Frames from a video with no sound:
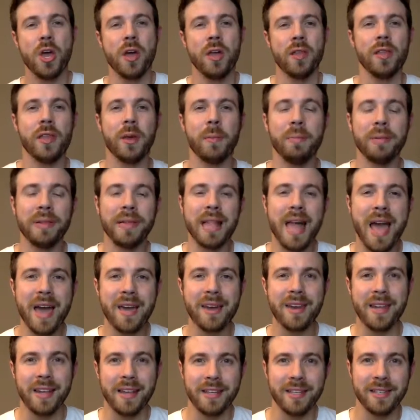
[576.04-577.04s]
The
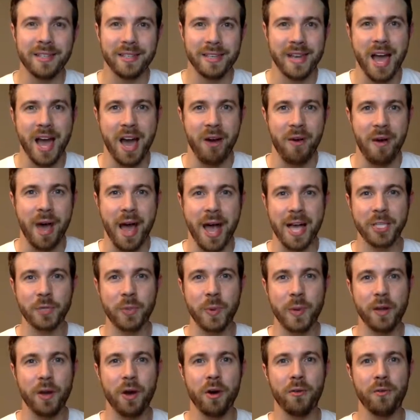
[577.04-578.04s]
plan is now, as
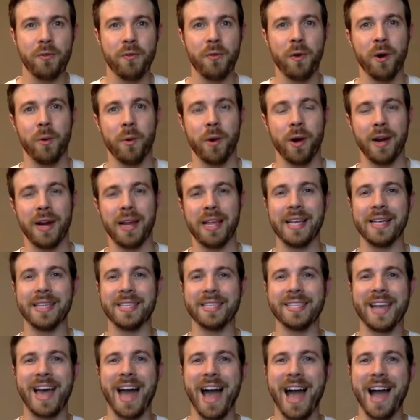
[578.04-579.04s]
we go forward,
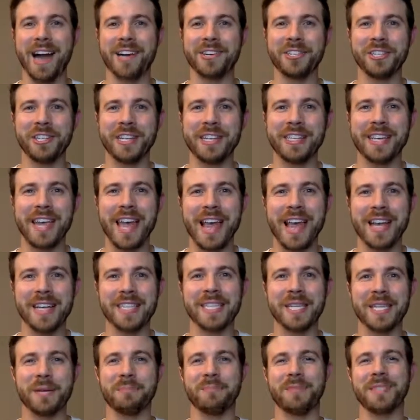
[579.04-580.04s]
is to actually take
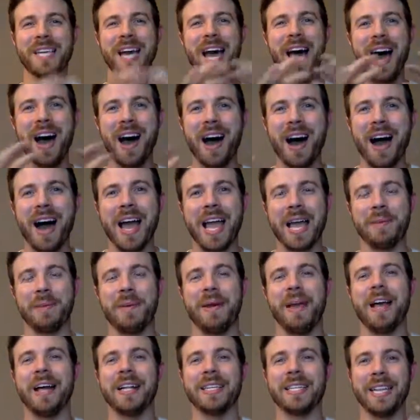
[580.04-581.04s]
some
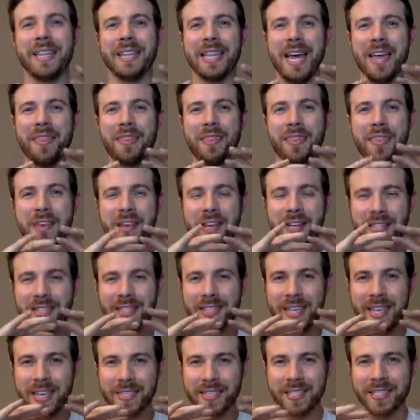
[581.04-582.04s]
time to let
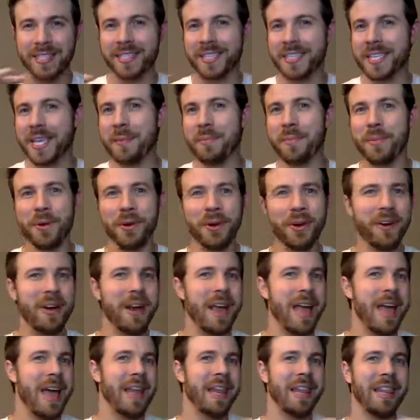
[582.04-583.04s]
this simmer,
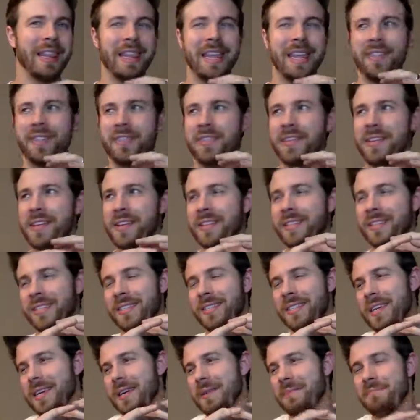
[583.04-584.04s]
let
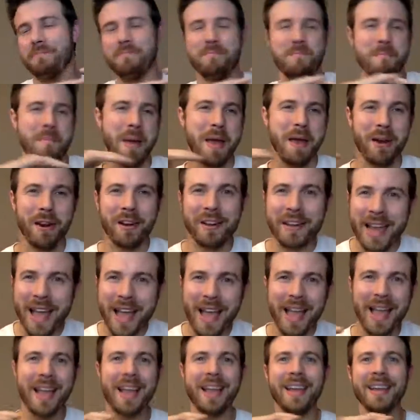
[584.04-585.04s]
this
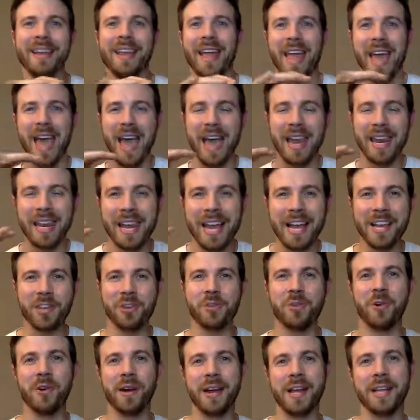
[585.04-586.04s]
marinate, and let
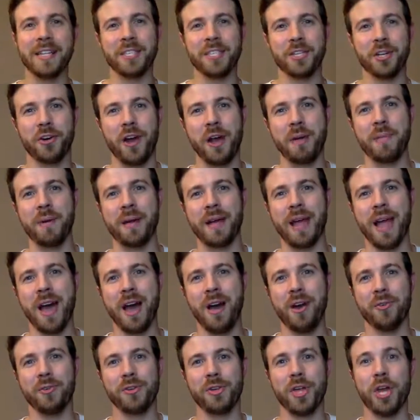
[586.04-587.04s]
your Instagram
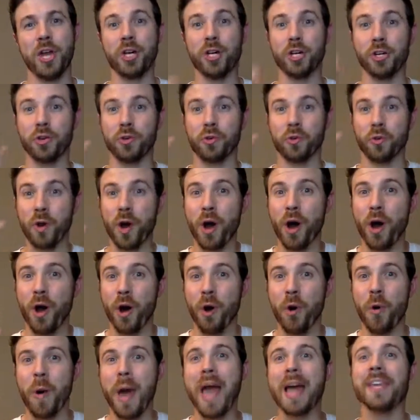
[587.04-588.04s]
account
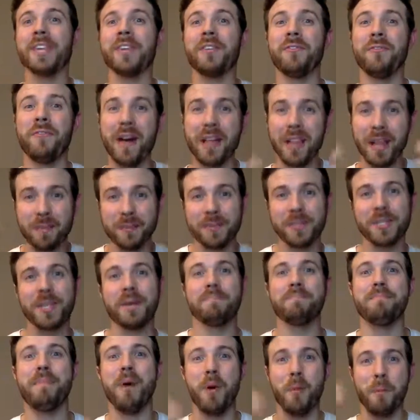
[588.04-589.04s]
grow and develop
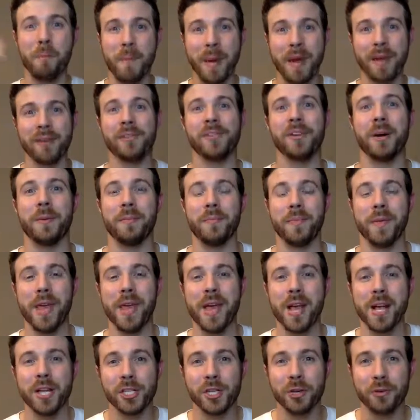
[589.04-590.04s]
some momentum.
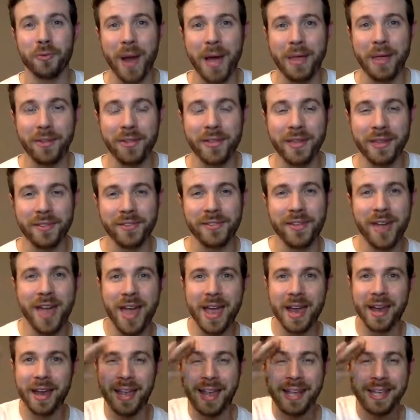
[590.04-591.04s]
So rather than
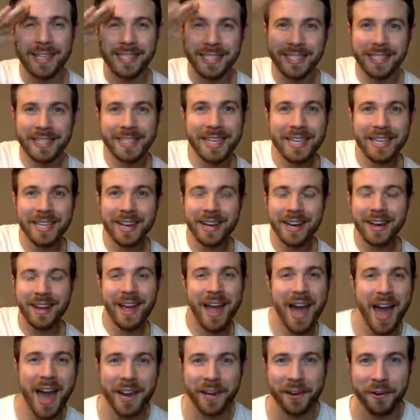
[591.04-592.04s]
saying, see ya,
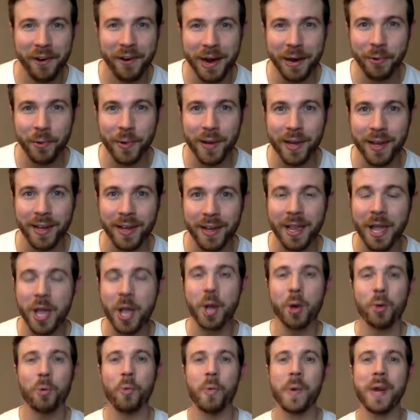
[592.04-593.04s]
had a great week,
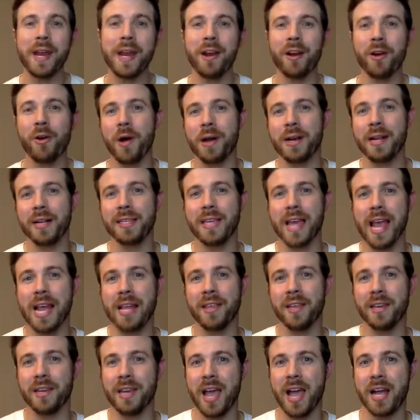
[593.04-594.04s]
we are going to take
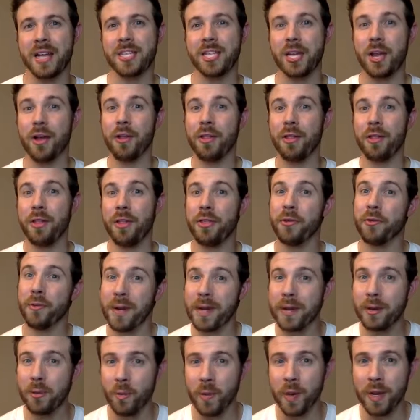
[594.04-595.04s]
the next
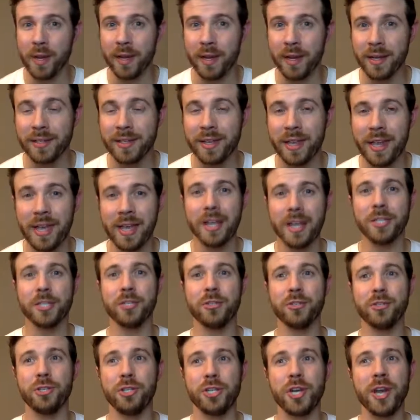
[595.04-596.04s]
3 weeks
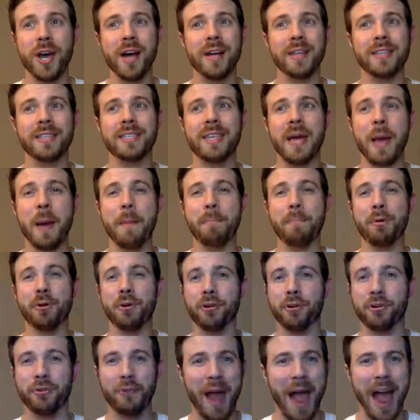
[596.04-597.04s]
to just
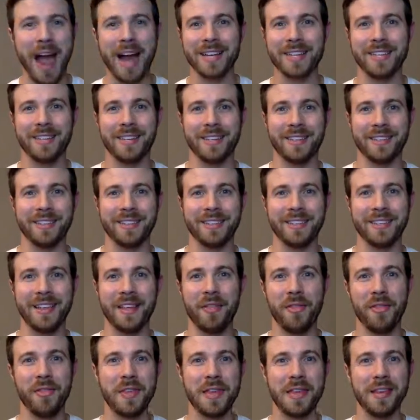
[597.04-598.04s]
practice
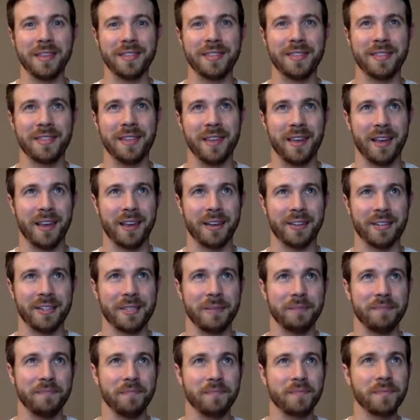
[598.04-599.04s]
these
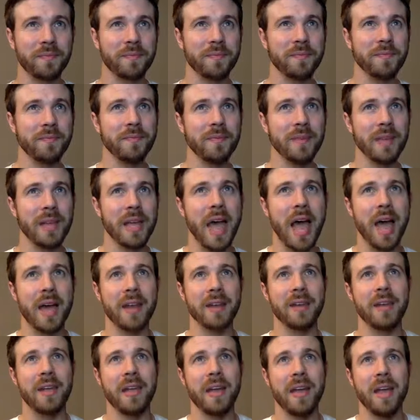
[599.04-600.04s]
things.
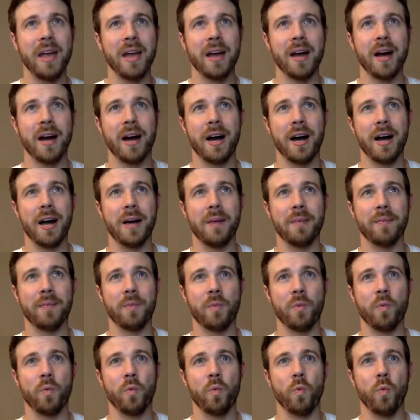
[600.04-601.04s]
And
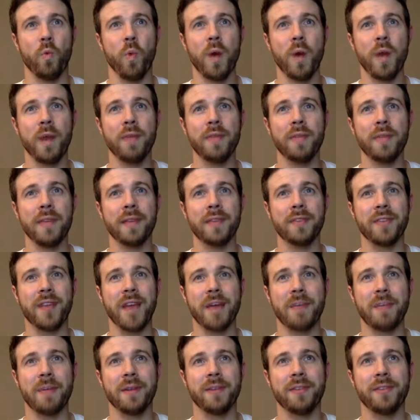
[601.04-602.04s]
one of the
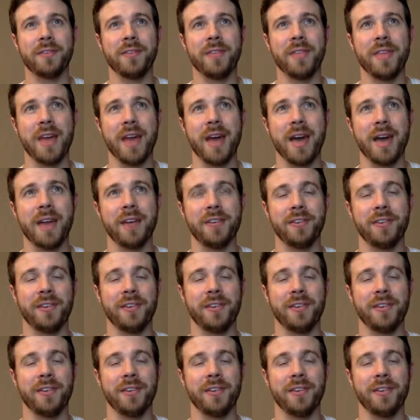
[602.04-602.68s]
assignments that